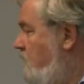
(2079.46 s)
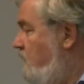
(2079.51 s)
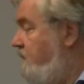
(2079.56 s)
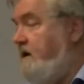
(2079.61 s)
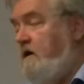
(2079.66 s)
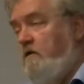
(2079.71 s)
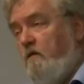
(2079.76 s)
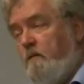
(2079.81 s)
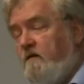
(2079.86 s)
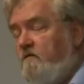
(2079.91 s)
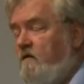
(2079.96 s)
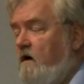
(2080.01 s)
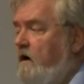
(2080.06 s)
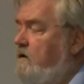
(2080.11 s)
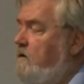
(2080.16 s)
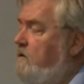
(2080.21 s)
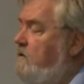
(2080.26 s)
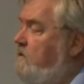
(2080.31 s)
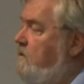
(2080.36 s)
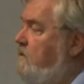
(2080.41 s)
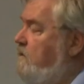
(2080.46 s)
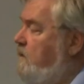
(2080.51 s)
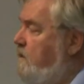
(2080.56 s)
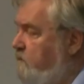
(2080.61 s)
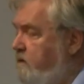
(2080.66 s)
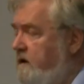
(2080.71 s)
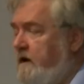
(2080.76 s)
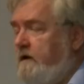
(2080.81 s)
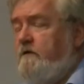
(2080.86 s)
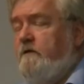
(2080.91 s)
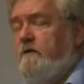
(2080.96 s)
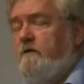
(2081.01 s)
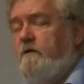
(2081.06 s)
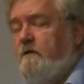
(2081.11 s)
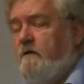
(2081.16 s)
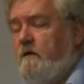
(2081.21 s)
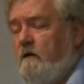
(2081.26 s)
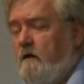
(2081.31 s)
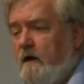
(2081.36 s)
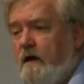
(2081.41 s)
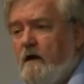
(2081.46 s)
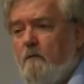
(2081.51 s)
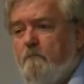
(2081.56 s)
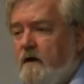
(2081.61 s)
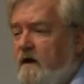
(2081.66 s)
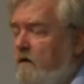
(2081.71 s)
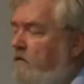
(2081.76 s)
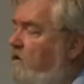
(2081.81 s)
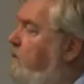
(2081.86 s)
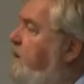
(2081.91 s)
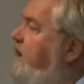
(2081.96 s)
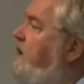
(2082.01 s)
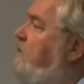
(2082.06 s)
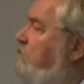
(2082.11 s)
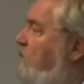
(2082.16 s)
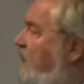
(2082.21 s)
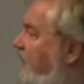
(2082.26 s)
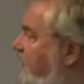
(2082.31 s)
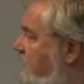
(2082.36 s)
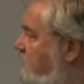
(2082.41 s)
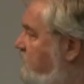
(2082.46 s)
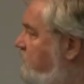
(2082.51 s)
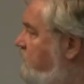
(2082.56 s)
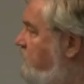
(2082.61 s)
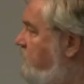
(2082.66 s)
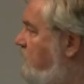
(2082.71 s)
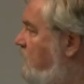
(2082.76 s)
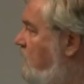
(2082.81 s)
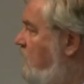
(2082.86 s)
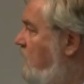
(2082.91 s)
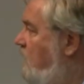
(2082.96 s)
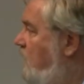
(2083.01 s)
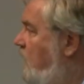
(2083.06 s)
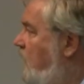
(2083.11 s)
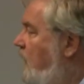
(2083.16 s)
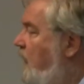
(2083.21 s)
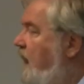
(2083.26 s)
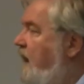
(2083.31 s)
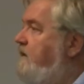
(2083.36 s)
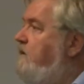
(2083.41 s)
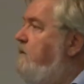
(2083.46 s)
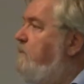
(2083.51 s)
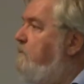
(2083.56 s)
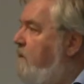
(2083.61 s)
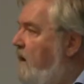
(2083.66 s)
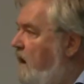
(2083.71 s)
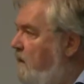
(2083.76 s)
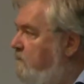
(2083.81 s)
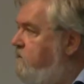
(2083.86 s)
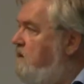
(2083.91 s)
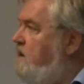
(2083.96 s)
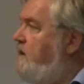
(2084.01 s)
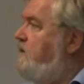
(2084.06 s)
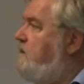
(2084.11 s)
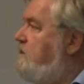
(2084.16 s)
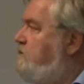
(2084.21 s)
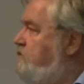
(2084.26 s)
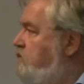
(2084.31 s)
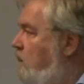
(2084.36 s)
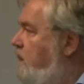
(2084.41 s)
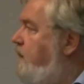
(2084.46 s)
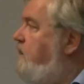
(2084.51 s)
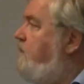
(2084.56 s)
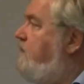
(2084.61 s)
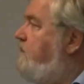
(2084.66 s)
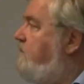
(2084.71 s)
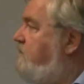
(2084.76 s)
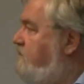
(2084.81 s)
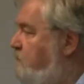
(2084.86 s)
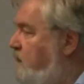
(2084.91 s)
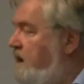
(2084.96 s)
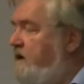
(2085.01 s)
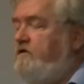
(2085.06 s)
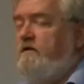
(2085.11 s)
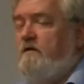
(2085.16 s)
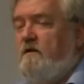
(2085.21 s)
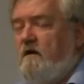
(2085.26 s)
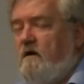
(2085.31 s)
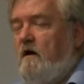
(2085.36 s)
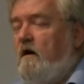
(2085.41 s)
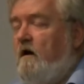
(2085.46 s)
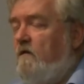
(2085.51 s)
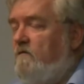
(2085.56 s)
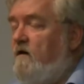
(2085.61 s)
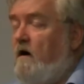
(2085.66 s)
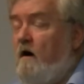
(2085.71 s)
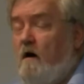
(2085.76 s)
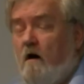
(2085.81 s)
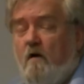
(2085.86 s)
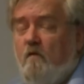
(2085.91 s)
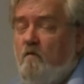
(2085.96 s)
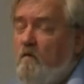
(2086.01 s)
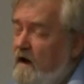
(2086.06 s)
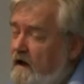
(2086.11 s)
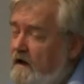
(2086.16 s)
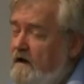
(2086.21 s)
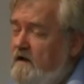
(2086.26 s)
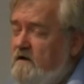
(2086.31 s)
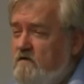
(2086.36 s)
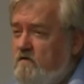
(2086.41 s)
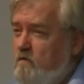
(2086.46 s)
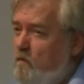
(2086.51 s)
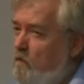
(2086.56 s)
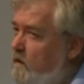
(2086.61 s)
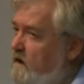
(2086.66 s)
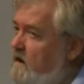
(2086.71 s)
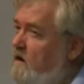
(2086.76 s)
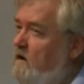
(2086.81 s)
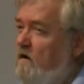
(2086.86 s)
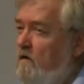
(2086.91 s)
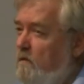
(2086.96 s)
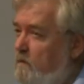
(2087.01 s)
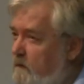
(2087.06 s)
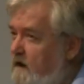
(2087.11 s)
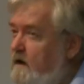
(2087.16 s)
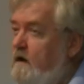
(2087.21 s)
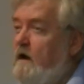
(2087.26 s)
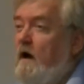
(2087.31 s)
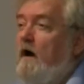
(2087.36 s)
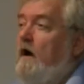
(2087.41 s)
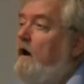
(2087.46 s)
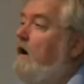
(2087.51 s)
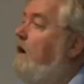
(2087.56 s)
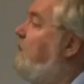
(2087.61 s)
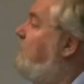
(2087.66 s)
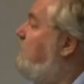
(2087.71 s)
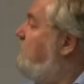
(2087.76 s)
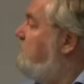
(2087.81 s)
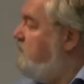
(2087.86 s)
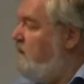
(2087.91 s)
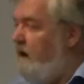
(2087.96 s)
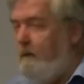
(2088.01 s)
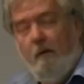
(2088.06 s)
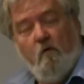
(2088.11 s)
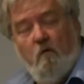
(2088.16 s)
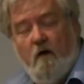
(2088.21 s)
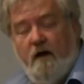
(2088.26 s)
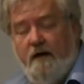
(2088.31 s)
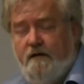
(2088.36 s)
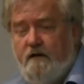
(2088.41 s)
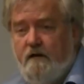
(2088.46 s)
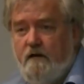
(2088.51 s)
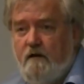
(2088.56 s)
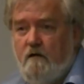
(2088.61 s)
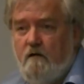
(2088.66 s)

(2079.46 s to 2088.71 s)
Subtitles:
It could be violent in places, but it will be enraged. And the public joint expression of our rage will be liberated,